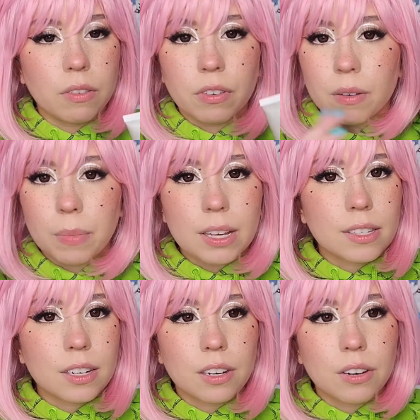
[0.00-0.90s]
for a
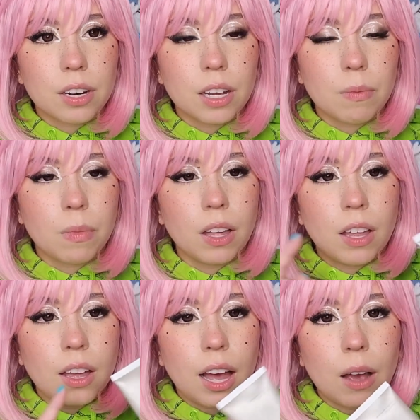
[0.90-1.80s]
basic cream,
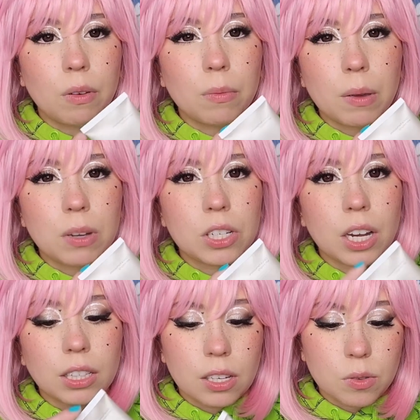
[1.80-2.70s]
I would maybe
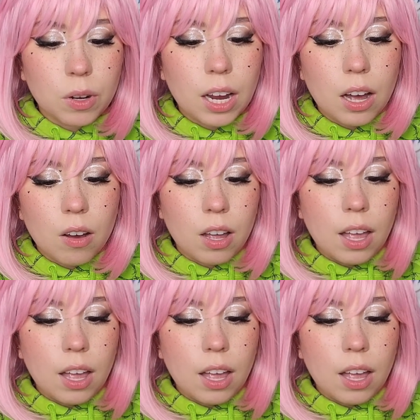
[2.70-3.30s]
check this one out.